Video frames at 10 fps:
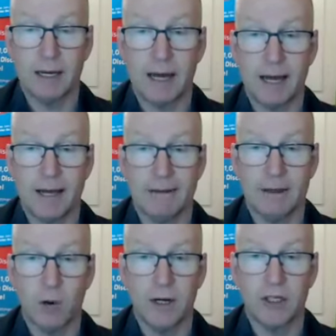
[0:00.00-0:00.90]

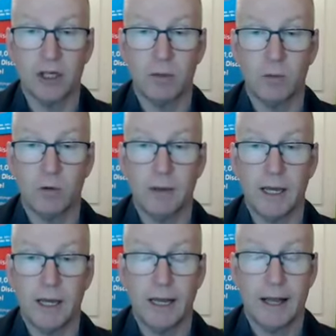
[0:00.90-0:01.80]
The question will
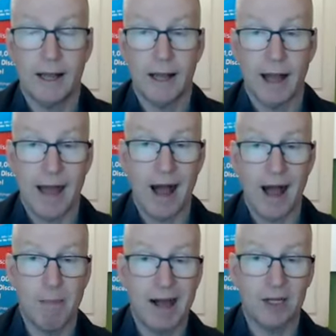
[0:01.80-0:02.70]
be how
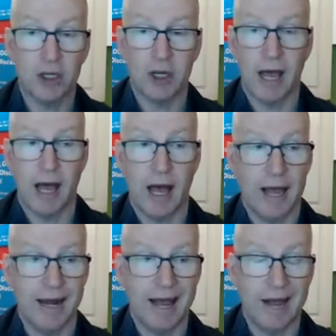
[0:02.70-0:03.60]
much
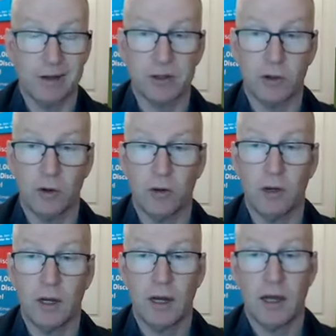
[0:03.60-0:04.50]
and how soon.